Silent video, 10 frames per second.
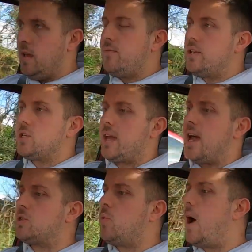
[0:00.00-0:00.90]
feels like it
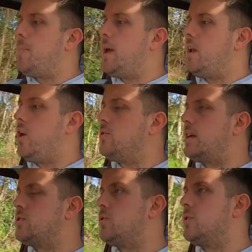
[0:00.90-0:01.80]
has quite a bit of low
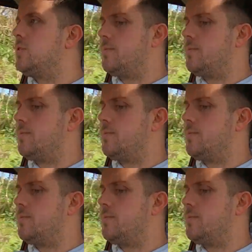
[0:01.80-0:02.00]
down torque.